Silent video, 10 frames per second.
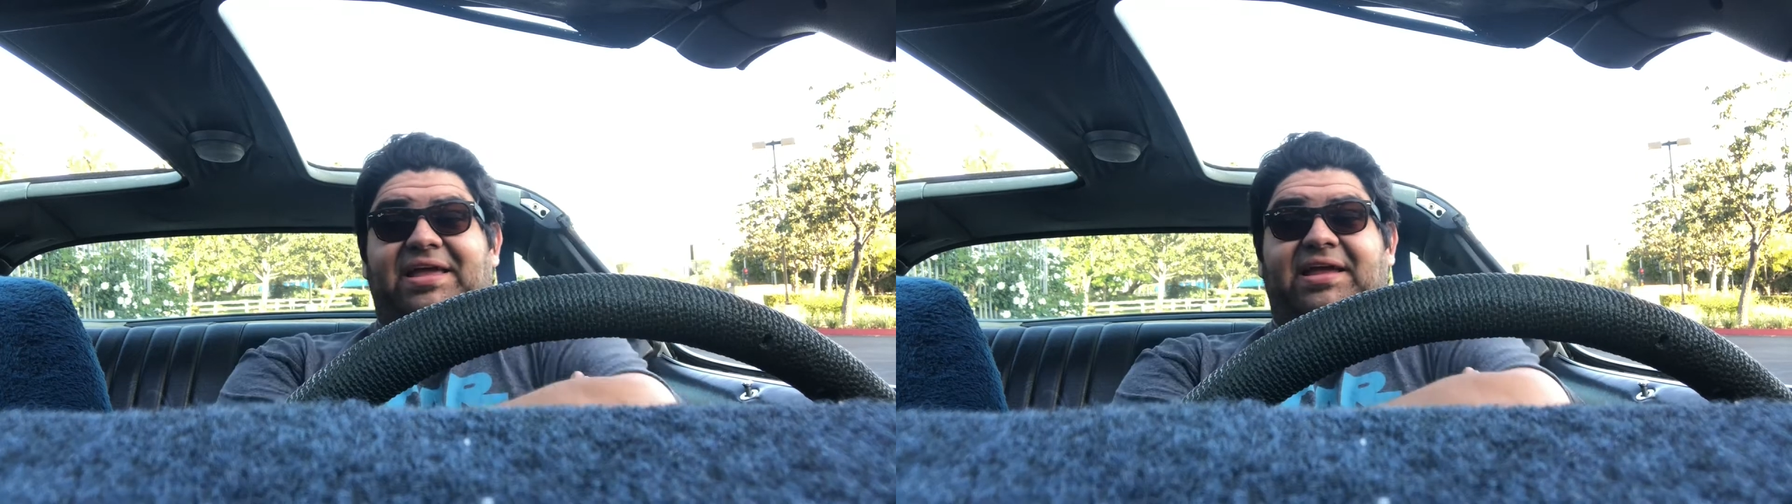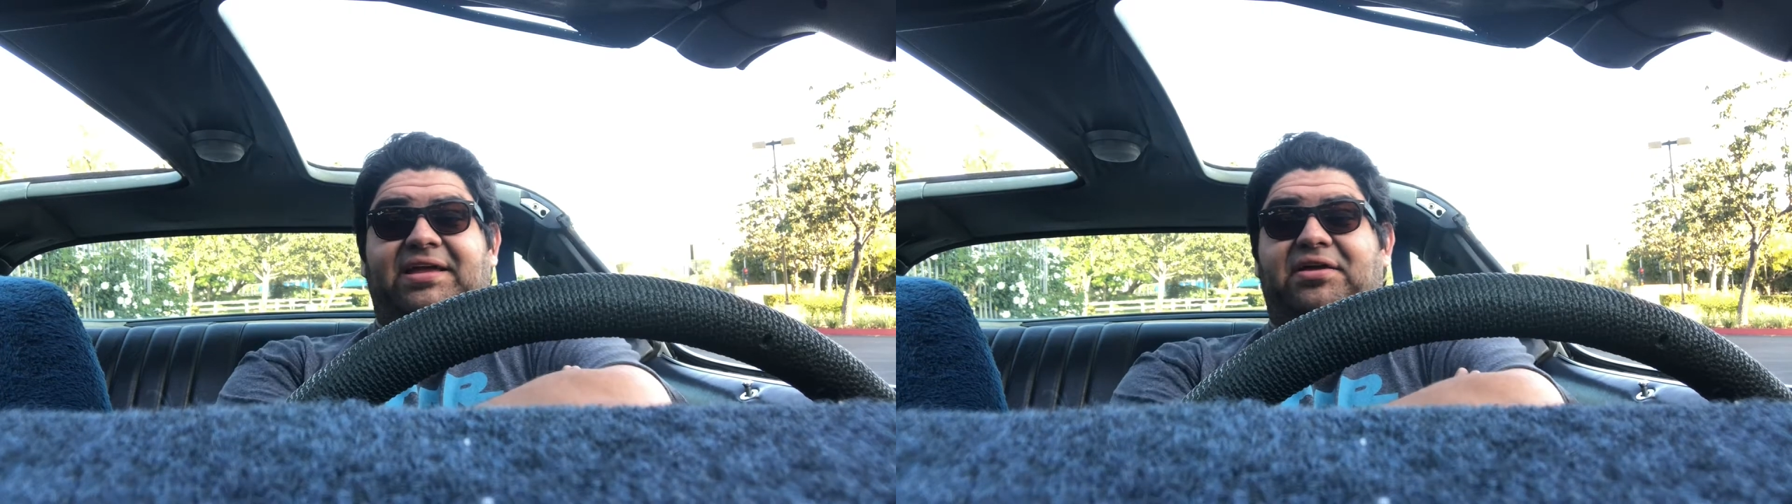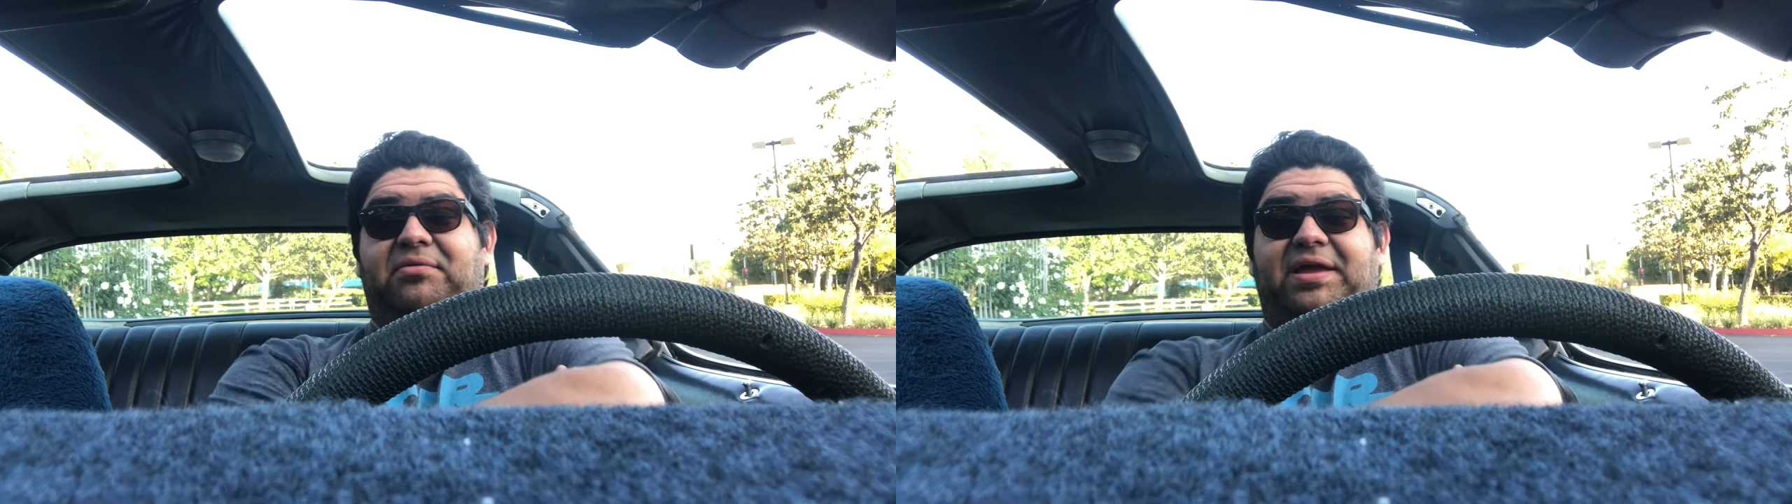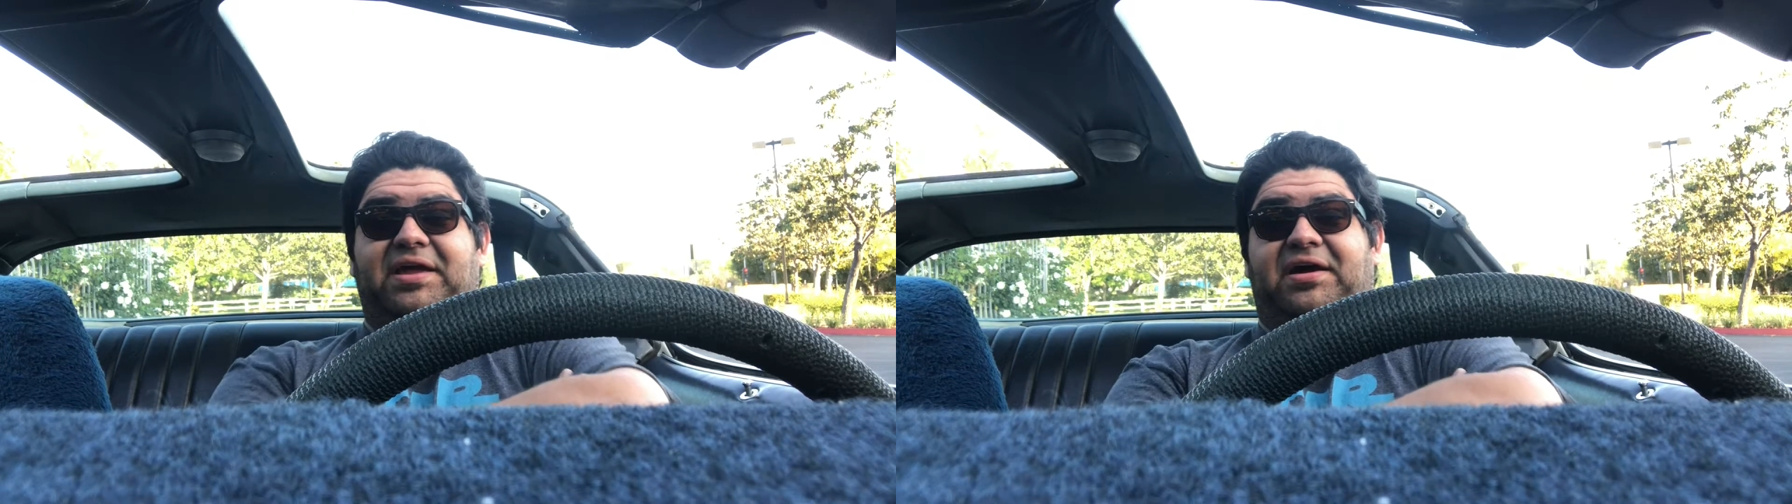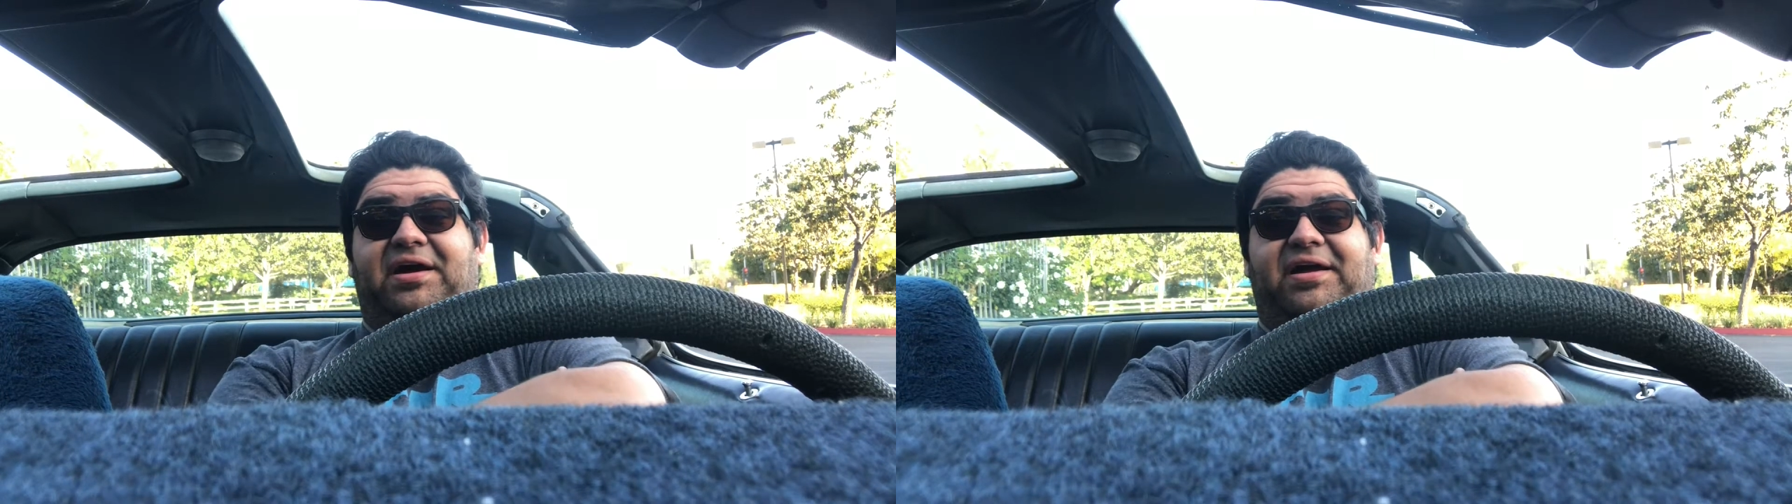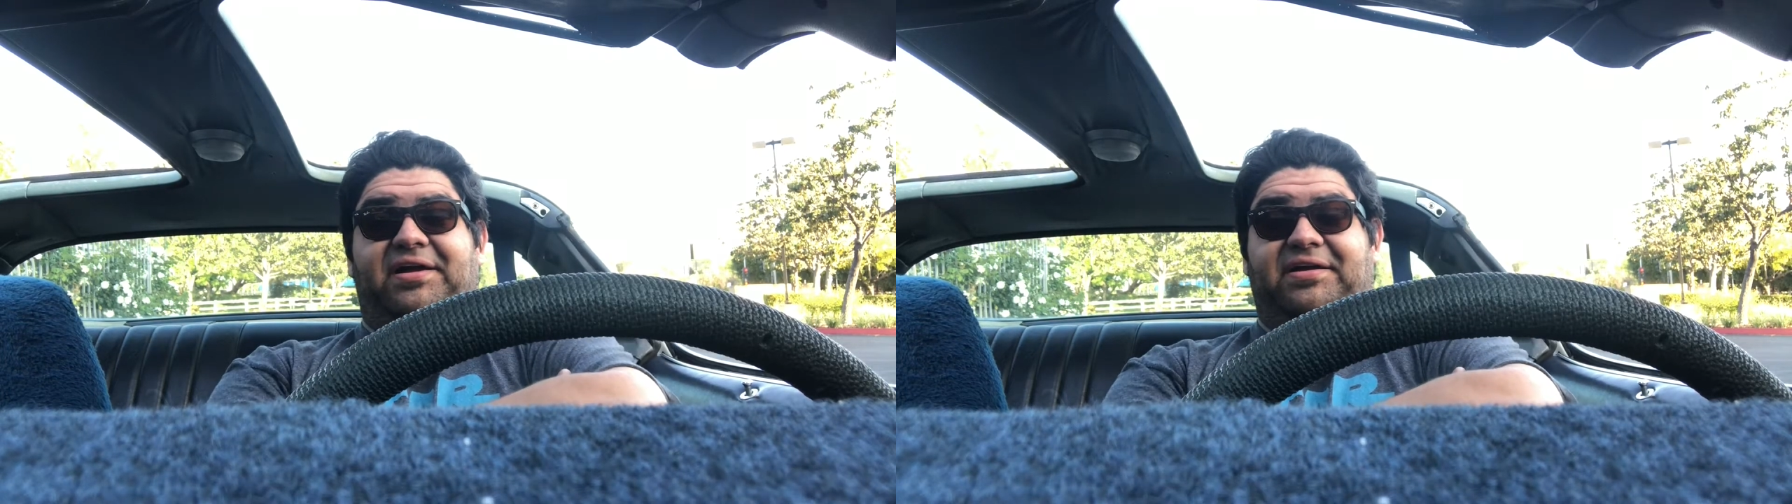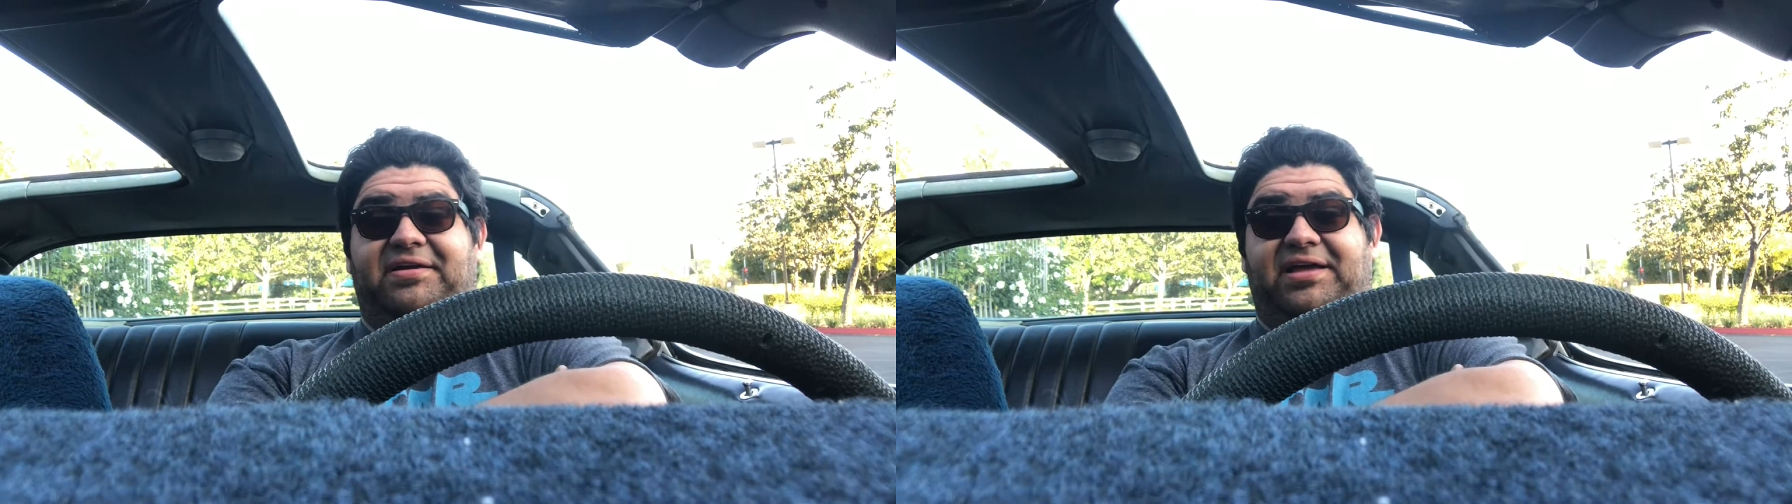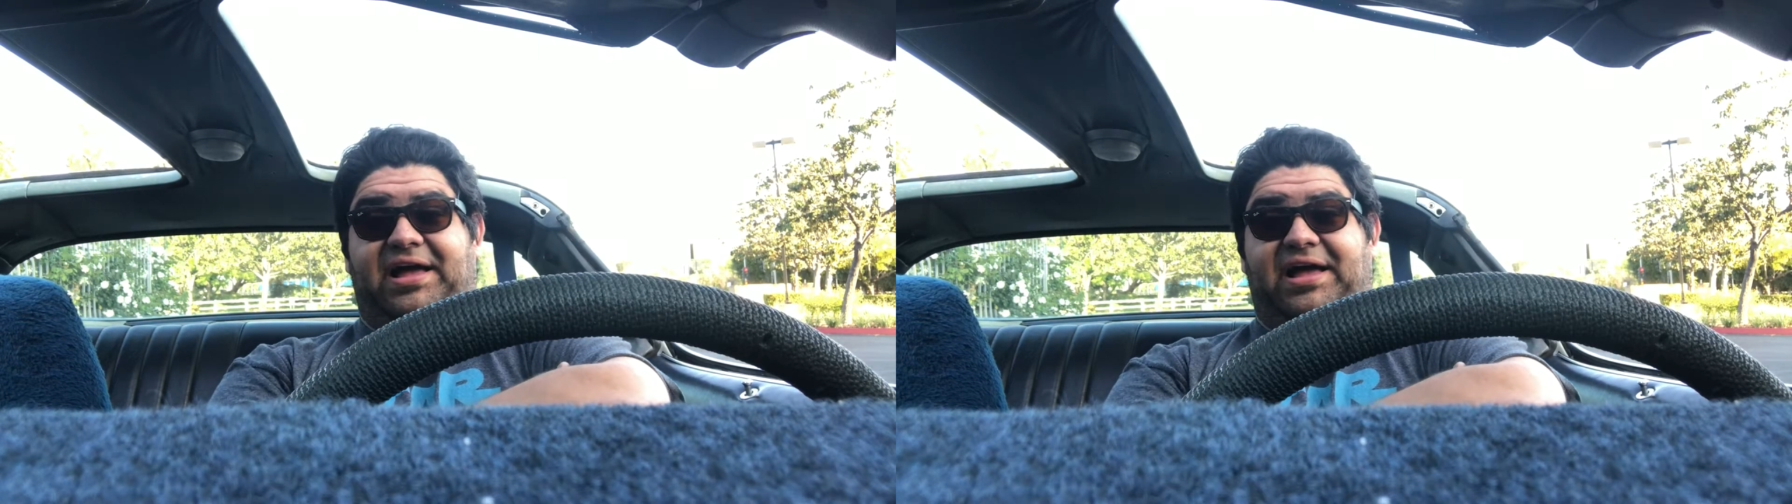here we are.